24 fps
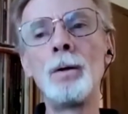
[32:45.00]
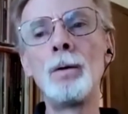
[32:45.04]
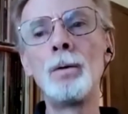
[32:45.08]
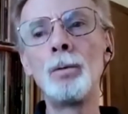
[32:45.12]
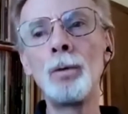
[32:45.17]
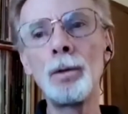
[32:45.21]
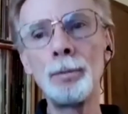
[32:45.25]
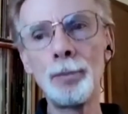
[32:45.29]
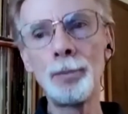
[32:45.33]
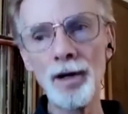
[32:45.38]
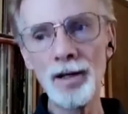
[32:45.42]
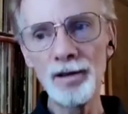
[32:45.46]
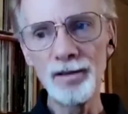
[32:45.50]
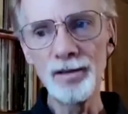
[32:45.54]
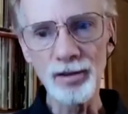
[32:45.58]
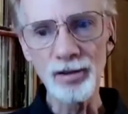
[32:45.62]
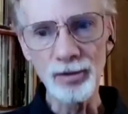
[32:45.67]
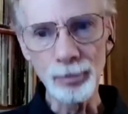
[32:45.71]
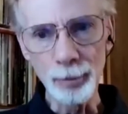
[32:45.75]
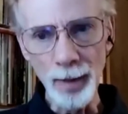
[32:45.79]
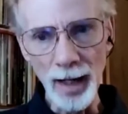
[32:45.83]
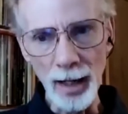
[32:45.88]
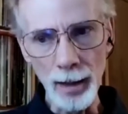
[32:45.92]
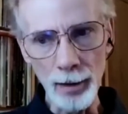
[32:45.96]
with
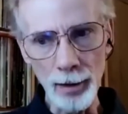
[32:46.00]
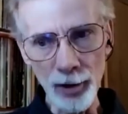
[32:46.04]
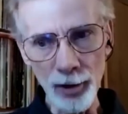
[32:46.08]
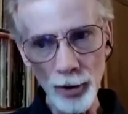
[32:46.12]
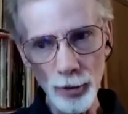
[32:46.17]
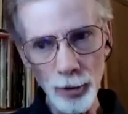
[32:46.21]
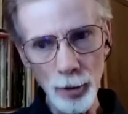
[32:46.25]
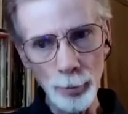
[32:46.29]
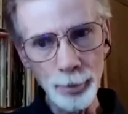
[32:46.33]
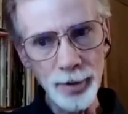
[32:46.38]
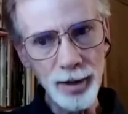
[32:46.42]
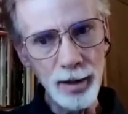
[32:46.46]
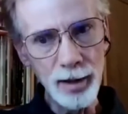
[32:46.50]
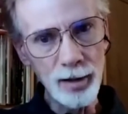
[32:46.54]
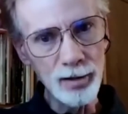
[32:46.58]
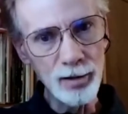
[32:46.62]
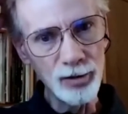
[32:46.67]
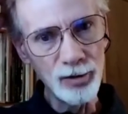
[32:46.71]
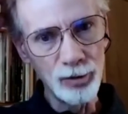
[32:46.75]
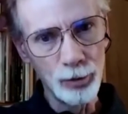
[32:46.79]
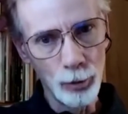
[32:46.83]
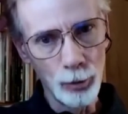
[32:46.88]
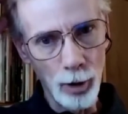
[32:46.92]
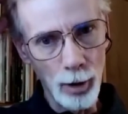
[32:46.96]
Prince's band, the European
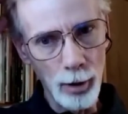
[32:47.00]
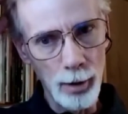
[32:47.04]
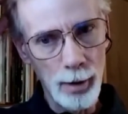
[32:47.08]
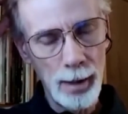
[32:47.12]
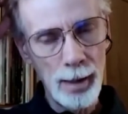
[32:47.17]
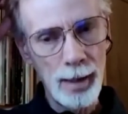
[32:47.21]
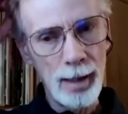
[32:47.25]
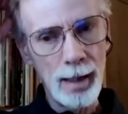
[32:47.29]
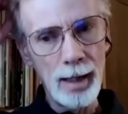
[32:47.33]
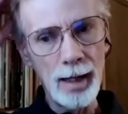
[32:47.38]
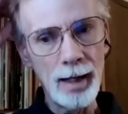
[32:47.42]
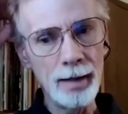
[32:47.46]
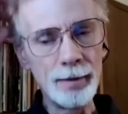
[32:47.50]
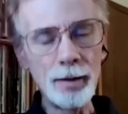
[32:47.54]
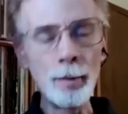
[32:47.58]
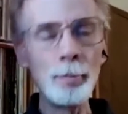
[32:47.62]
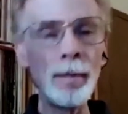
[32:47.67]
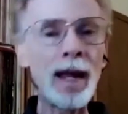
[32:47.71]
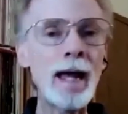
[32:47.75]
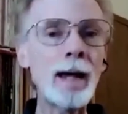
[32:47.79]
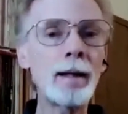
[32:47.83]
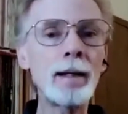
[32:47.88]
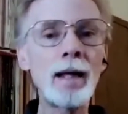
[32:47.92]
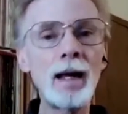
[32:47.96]
tour, and the
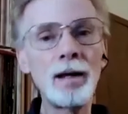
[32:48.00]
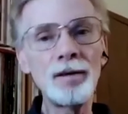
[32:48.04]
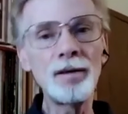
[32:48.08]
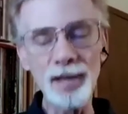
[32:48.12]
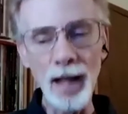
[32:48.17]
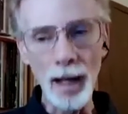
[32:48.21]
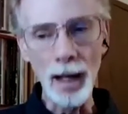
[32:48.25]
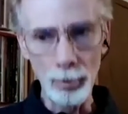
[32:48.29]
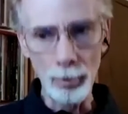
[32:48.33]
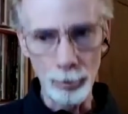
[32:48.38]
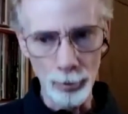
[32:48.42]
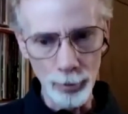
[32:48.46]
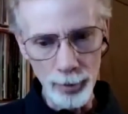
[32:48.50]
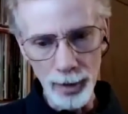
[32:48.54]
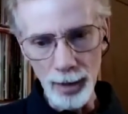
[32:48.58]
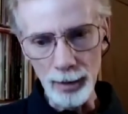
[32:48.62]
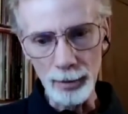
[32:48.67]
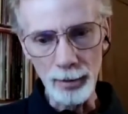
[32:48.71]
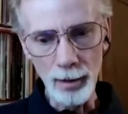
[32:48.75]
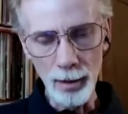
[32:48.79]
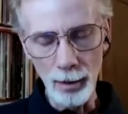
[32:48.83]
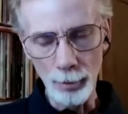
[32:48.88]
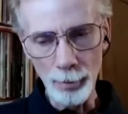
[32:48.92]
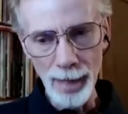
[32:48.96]
Madhouse album
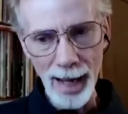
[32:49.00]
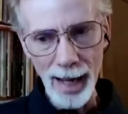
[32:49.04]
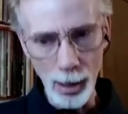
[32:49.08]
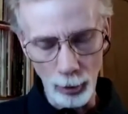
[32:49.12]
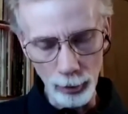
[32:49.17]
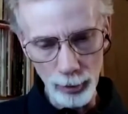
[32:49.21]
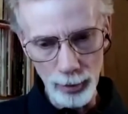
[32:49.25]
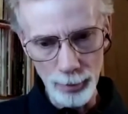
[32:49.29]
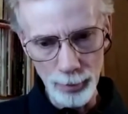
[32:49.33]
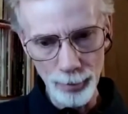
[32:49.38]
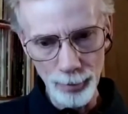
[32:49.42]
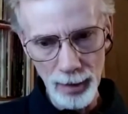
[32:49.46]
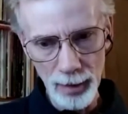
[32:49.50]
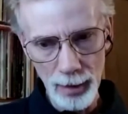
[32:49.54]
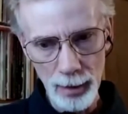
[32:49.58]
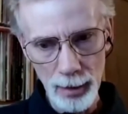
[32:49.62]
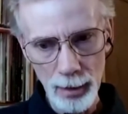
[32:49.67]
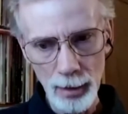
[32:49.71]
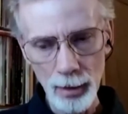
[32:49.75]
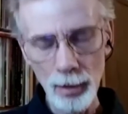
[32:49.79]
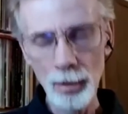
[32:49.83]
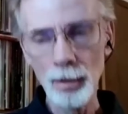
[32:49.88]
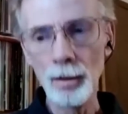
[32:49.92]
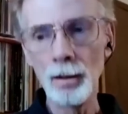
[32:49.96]
had come out,
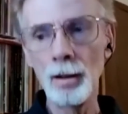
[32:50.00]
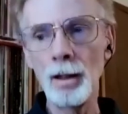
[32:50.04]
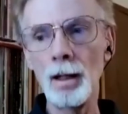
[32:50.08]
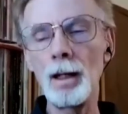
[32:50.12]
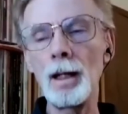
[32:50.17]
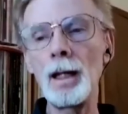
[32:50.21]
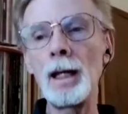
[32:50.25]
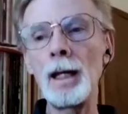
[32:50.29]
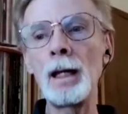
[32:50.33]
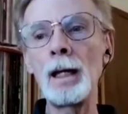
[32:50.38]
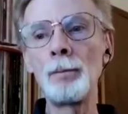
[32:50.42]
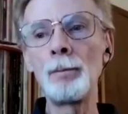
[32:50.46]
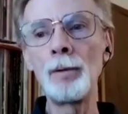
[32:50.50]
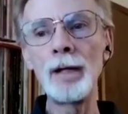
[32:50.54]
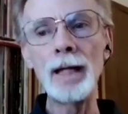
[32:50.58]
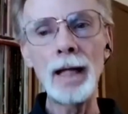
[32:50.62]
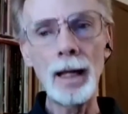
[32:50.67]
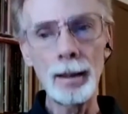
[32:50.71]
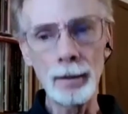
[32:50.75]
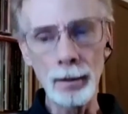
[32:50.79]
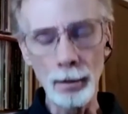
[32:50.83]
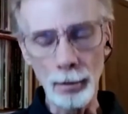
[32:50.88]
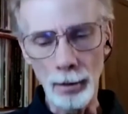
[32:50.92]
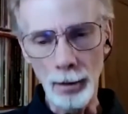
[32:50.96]
and we
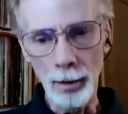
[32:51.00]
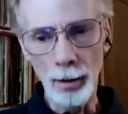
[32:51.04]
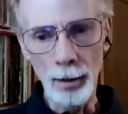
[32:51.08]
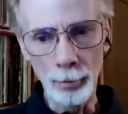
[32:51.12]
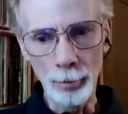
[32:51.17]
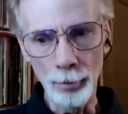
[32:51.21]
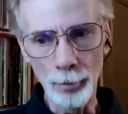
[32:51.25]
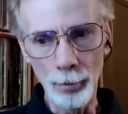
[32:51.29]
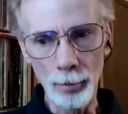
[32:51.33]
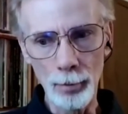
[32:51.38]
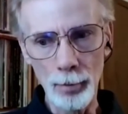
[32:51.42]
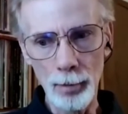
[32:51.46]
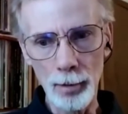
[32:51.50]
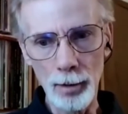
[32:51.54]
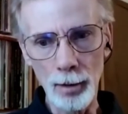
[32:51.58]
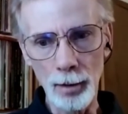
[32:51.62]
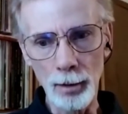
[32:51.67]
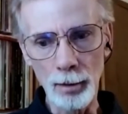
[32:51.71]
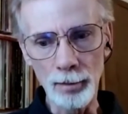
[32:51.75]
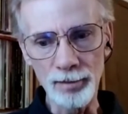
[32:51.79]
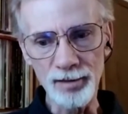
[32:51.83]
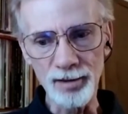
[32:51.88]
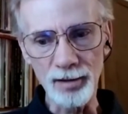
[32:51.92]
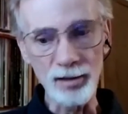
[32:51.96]
had
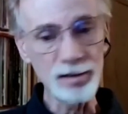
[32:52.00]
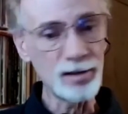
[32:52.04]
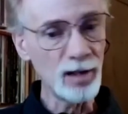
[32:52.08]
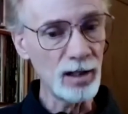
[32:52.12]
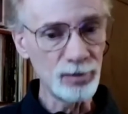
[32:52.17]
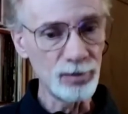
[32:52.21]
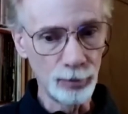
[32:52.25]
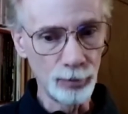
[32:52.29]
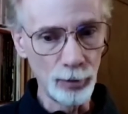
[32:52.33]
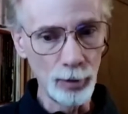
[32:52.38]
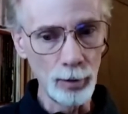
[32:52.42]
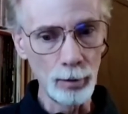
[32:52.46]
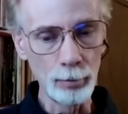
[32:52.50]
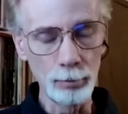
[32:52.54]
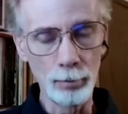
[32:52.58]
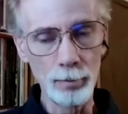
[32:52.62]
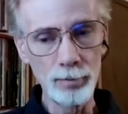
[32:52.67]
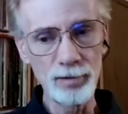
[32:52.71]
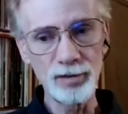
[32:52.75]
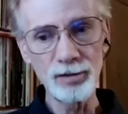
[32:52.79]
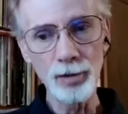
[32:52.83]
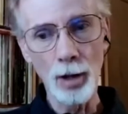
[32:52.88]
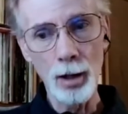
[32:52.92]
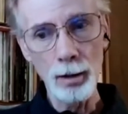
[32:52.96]
a successful
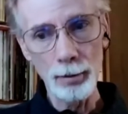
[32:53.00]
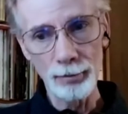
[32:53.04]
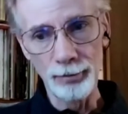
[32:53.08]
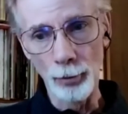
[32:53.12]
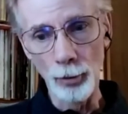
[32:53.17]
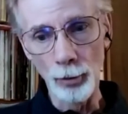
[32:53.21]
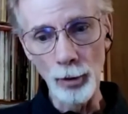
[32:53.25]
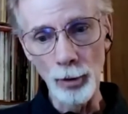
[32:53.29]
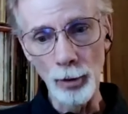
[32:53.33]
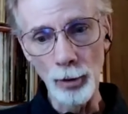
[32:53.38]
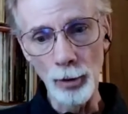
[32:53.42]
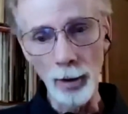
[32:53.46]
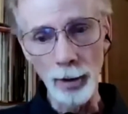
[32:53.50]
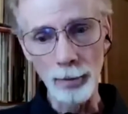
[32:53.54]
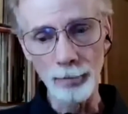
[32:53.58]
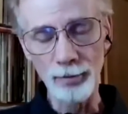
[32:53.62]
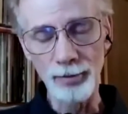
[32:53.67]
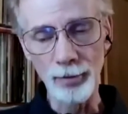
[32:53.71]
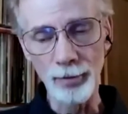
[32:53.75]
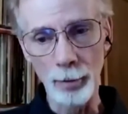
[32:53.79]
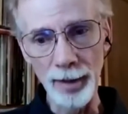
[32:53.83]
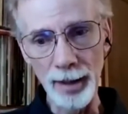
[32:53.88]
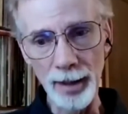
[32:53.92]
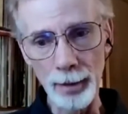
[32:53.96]
song
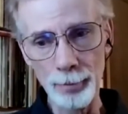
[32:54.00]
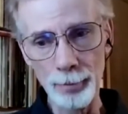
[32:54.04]
from it.